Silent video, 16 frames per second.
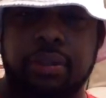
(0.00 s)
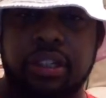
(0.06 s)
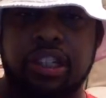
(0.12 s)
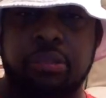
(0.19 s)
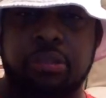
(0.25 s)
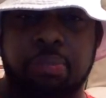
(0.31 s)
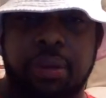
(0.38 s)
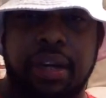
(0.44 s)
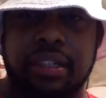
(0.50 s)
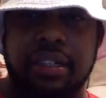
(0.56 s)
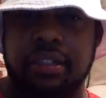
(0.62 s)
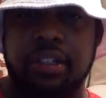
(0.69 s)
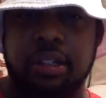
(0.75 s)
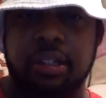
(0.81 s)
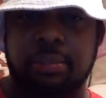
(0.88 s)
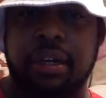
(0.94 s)
explain
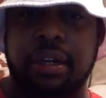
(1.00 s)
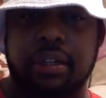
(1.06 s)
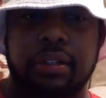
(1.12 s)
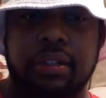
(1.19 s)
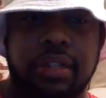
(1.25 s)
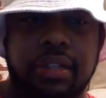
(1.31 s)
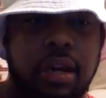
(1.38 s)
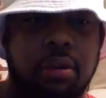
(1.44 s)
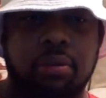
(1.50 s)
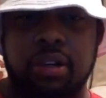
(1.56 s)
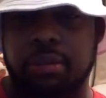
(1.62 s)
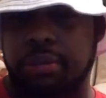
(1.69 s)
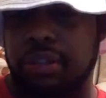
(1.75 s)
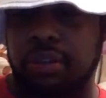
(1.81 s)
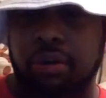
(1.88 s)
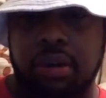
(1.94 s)
this a little better because I don't want
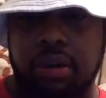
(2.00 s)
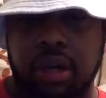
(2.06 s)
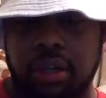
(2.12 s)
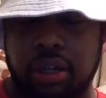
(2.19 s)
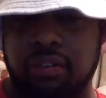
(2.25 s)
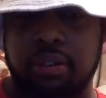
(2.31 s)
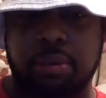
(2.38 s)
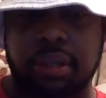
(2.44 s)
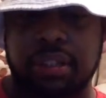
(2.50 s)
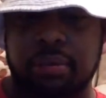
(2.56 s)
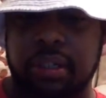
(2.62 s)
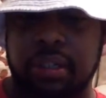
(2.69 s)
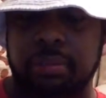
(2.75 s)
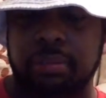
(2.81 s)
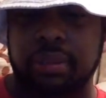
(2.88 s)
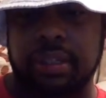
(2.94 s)
to be going all over the place
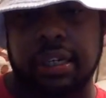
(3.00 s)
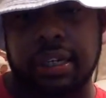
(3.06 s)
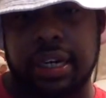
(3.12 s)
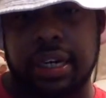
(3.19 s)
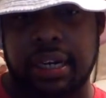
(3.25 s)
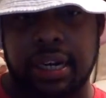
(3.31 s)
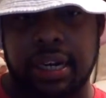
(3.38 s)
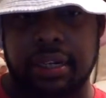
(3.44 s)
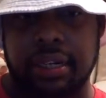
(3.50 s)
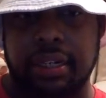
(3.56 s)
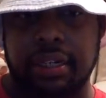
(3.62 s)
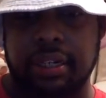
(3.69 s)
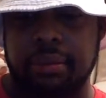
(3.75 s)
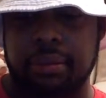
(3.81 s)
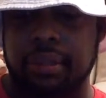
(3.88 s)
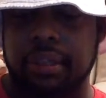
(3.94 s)
with it, but I kind of
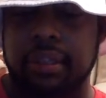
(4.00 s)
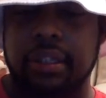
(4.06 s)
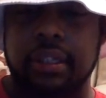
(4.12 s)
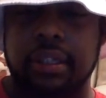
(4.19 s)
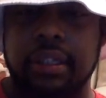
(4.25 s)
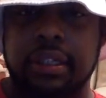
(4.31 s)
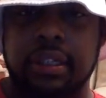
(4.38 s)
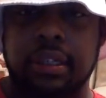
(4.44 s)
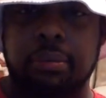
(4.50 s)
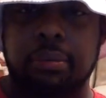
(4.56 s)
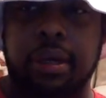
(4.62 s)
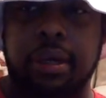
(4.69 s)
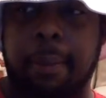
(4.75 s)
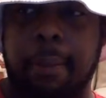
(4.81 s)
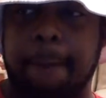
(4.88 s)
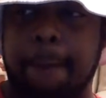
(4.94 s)
am.
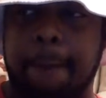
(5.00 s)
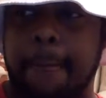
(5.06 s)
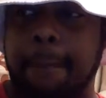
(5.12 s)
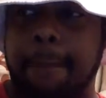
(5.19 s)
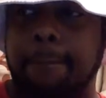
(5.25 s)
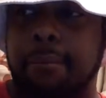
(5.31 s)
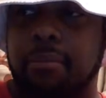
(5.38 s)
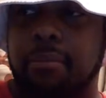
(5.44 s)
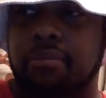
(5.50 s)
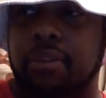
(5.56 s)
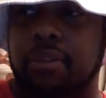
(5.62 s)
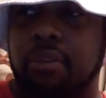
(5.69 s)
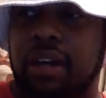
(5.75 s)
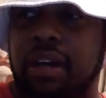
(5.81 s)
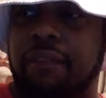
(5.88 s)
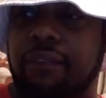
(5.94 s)
But
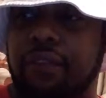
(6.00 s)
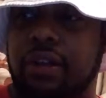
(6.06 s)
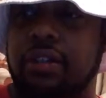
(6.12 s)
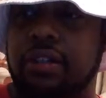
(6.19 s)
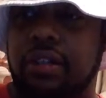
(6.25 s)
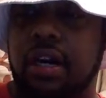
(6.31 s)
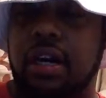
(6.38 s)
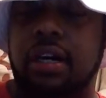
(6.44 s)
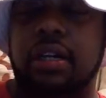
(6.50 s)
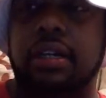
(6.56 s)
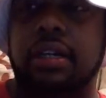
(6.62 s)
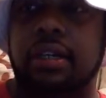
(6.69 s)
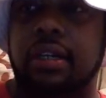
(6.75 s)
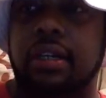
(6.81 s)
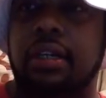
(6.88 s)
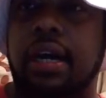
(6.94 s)
when I first
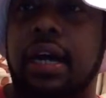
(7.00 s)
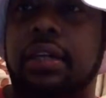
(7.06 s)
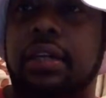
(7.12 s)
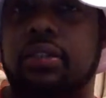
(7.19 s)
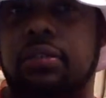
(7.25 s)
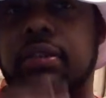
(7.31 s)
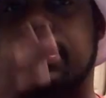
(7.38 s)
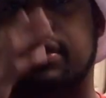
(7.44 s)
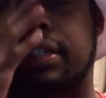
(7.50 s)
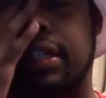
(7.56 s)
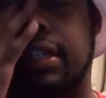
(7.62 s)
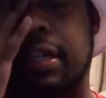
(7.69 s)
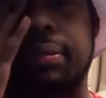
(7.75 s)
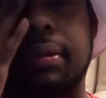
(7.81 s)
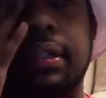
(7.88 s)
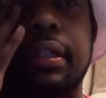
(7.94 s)
started, I joined a
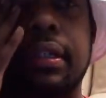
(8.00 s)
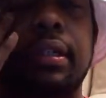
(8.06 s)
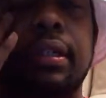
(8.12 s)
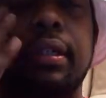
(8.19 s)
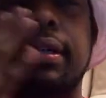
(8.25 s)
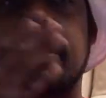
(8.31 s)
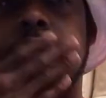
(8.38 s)
company